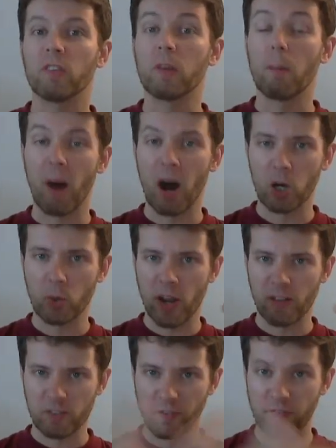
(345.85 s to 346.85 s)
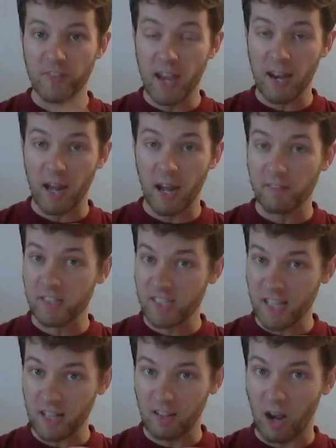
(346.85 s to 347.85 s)
The Margraves of Vienna have
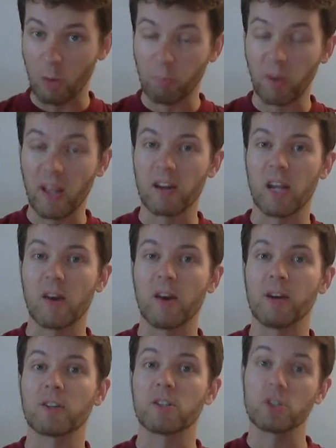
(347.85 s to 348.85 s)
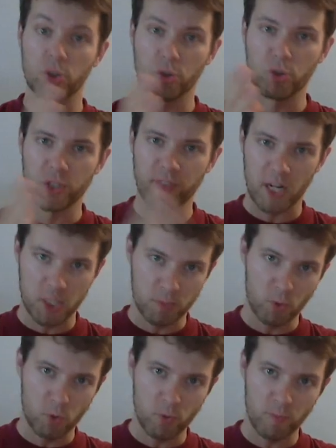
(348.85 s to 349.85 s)
sent our player characters to
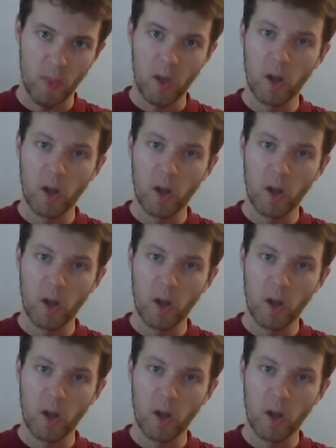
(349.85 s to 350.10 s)
Schwarzbrunn